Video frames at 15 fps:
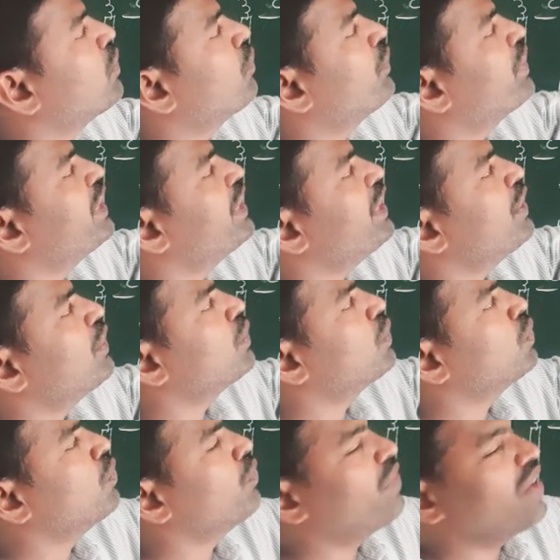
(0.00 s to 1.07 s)
we need
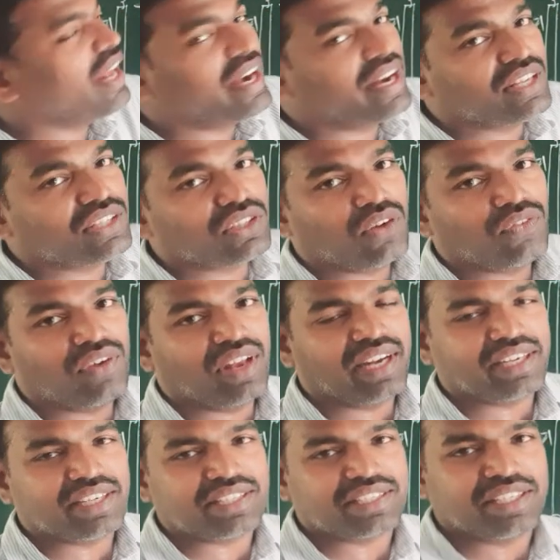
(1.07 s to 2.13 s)
2 Faradays of
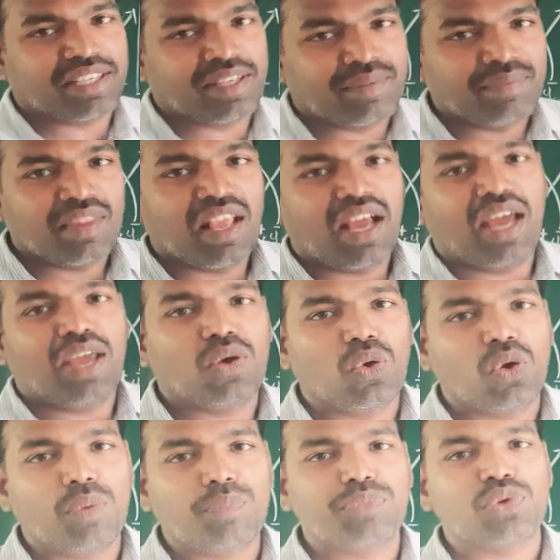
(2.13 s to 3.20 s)
electricity. I
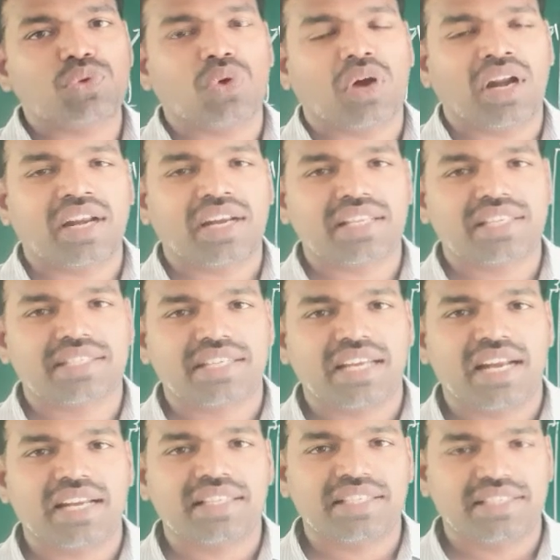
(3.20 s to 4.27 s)
hope you
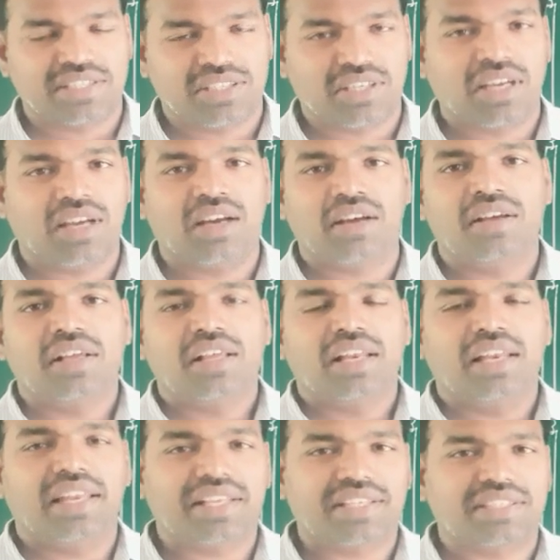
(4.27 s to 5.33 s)
understand this
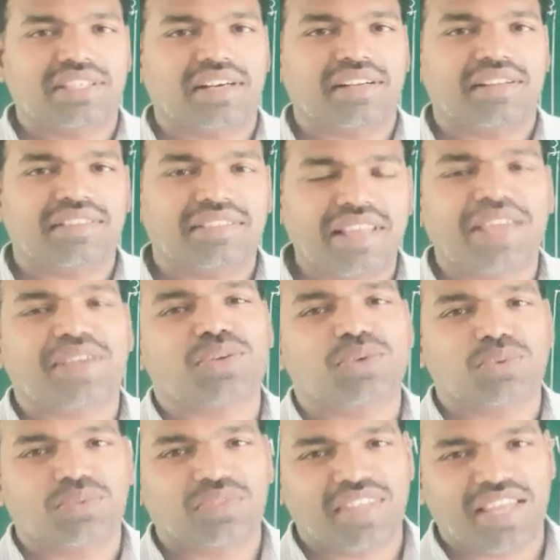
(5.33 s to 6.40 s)
lecture. Thank
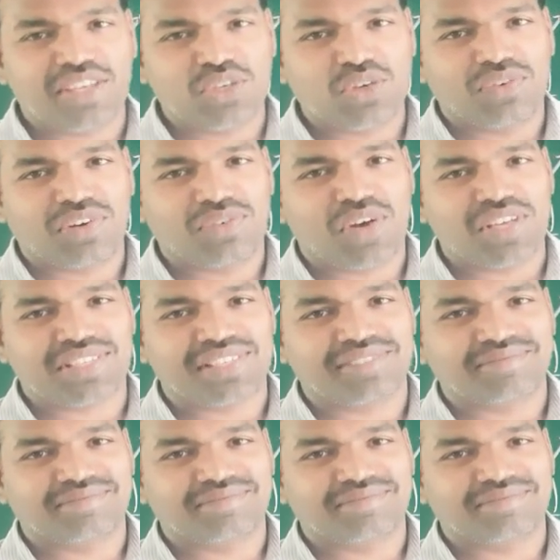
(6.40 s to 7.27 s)
you for watching.